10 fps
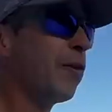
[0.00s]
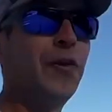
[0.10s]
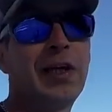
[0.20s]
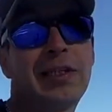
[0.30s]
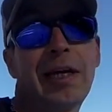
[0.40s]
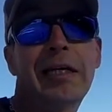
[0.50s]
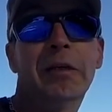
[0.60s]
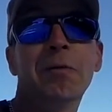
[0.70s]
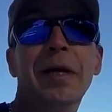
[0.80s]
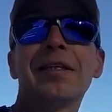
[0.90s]
the things that I
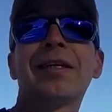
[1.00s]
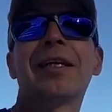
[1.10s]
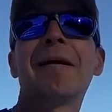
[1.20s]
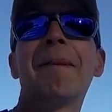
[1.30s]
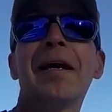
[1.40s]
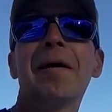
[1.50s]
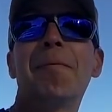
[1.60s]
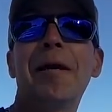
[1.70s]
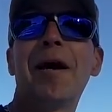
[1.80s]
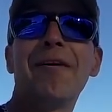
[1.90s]
do basically.
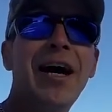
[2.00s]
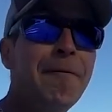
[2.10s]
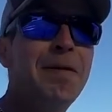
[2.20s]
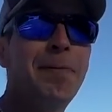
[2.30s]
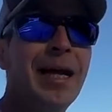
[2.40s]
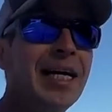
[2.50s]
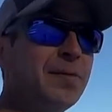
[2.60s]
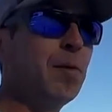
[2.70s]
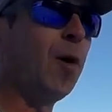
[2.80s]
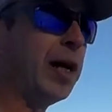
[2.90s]
But I've had people
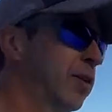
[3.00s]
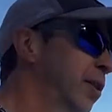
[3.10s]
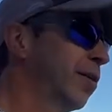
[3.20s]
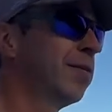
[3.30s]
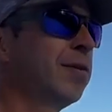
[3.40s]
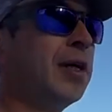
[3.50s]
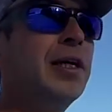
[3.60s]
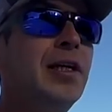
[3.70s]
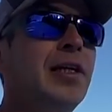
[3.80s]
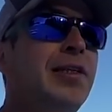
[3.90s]
ask me, "Why don't you go
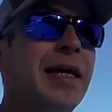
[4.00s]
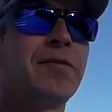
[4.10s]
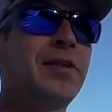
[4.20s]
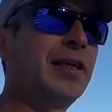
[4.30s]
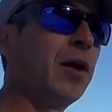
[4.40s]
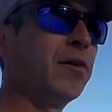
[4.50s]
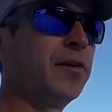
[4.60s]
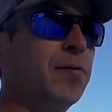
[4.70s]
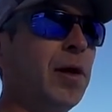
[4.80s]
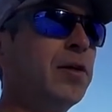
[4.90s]
down south
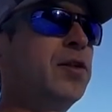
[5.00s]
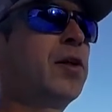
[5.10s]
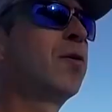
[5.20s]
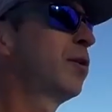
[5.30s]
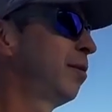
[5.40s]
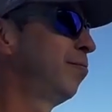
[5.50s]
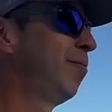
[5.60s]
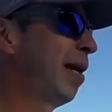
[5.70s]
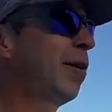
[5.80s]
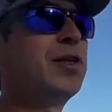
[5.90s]
and why don't you go to
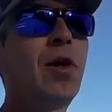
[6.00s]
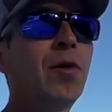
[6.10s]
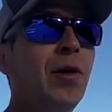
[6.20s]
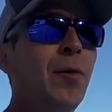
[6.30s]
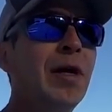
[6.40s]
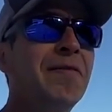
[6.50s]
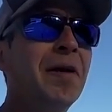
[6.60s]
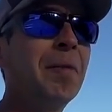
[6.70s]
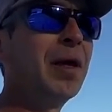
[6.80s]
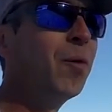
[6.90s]
Arizona or whatever?"
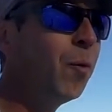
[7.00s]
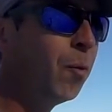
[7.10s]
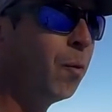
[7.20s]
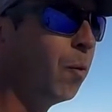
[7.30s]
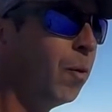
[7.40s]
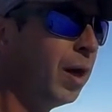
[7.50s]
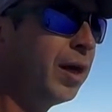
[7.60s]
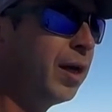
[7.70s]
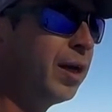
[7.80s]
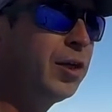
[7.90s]
I'm like,
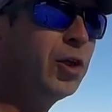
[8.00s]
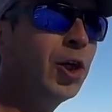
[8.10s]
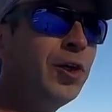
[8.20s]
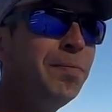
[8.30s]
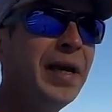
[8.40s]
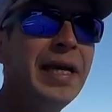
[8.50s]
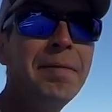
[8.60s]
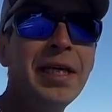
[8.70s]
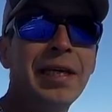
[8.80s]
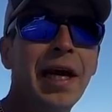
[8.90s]
"You couldn't pay
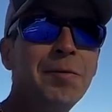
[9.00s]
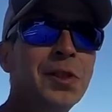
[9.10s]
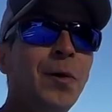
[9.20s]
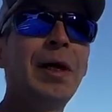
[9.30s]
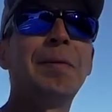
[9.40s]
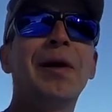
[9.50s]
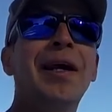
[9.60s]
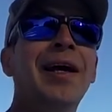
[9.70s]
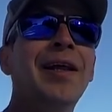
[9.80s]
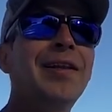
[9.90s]
me. I'm sorry, but
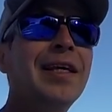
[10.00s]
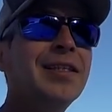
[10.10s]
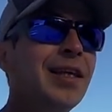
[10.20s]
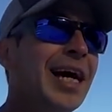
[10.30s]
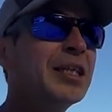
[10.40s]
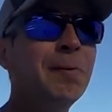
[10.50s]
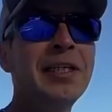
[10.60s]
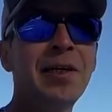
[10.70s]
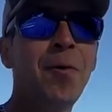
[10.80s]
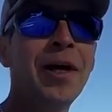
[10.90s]
that's the last
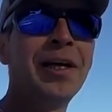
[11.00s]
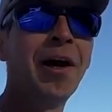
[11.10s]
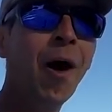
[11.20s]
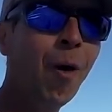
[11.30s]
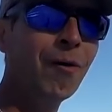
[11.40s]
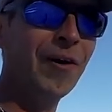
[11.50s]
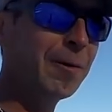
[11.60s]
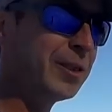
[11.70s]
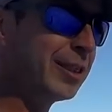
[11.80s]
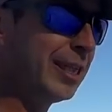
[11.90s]
place I would want to go. If I
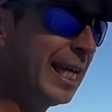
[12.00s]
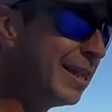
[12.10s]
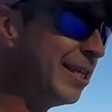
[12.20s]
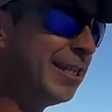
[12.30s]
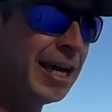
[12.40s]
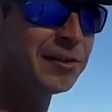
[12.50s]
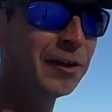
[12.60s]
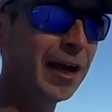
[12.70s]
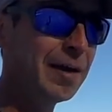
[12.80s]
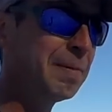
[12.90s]
was in the
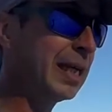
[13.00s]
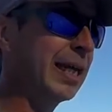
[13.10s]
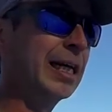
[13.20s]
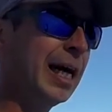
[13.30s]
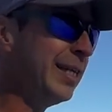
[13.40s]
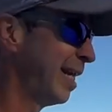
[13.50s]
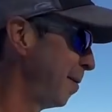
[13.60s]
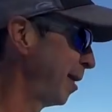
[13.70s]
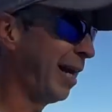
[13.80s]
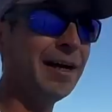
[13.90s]
desert, I'd be like, God
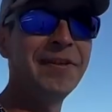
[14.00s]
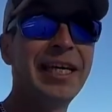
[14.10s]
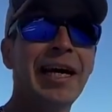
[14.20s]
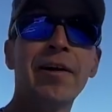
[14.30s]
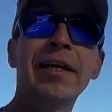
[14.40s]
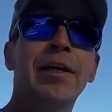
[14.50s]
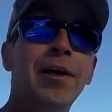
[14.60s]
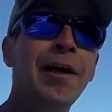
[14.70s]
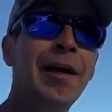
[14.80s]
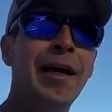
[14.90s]
damn it, I have to get out of
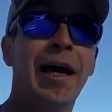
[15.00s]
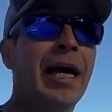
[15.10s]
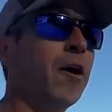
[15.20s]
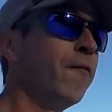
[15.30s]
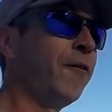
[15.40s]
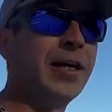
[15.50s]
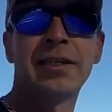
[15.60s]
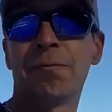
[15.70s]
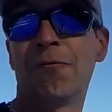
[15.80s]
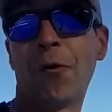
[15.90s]
here and go find
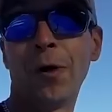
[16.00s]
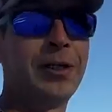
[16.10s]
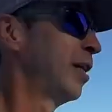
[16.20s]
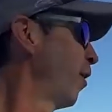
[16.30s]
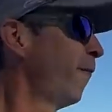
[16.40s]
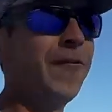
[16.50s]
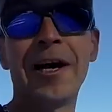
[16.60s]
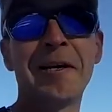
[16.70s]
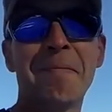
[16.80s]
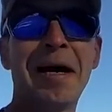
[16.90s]
some forest and go
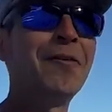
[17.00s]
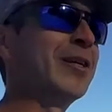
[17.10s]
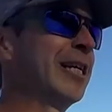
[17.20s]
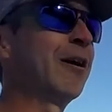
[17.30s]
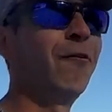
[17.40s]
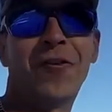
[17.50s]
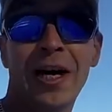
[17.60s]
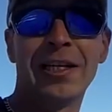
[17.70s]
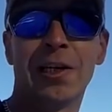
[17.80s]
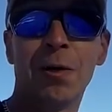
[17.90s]
find a mountain and go
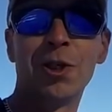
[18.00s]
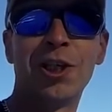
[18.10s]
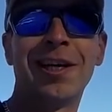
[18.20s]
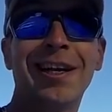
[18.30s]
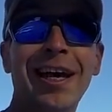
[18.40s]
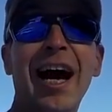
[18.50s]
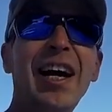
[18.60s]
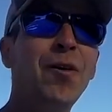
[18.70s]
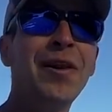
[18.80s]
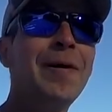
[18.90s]
find an ocean. Like,
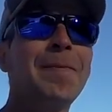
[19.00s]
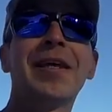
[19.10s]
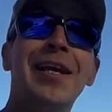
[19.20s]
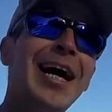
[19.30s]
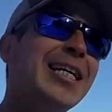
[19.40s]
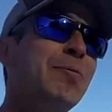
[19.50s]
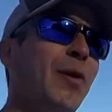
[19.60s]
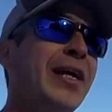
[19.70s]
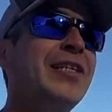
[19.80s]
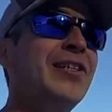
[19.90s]
I don't, the last
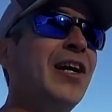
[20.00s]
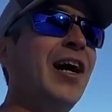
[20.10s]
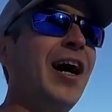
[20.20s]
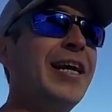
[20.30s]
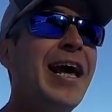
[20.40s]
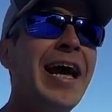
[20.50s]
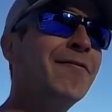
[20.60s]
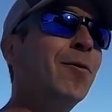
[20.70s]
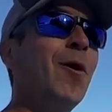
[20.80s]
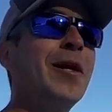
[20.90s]
place I'd
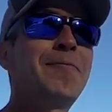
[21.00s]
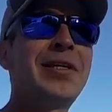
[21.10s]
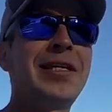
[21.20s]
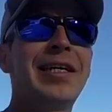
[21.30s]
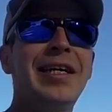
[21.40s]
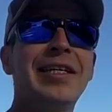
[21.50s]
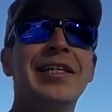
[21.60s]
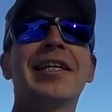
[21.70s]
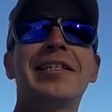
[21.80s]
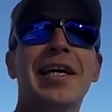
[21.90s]
ever want to be is
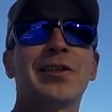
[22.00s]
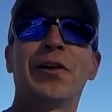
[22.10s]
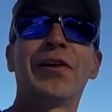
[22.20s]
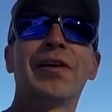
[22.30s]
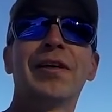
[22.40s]
in a desert.